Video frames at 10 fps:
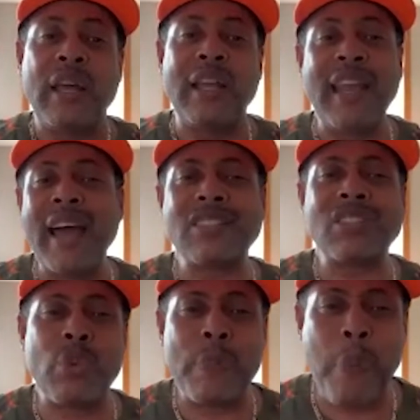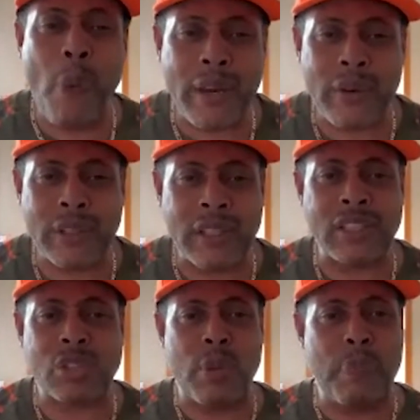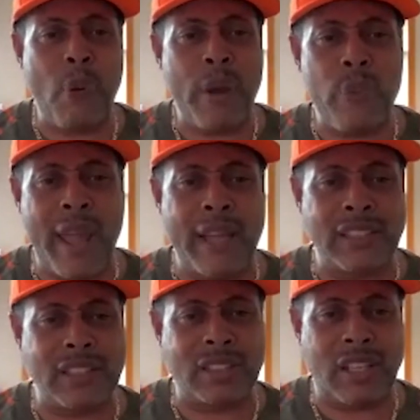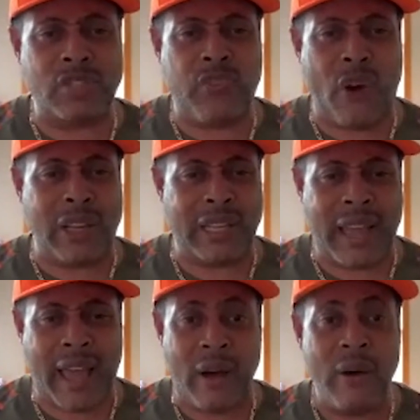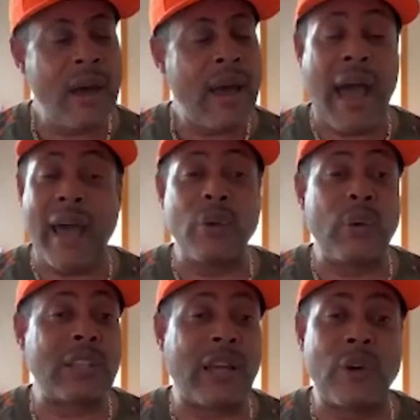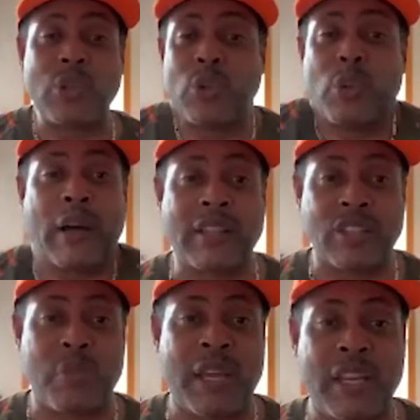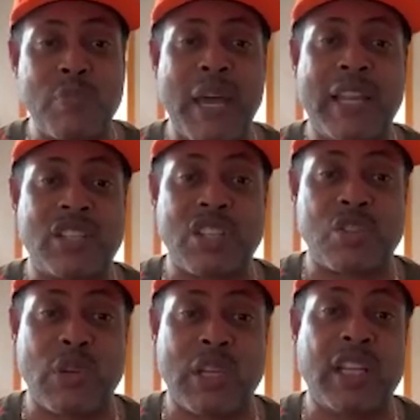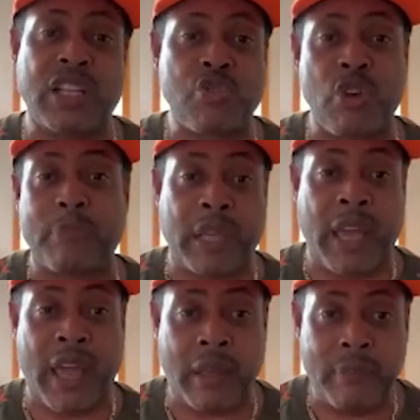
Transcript: and now his three-point range is falling now. Yes. I don't know what they're going to do about this man. This man is just really done trumped the game.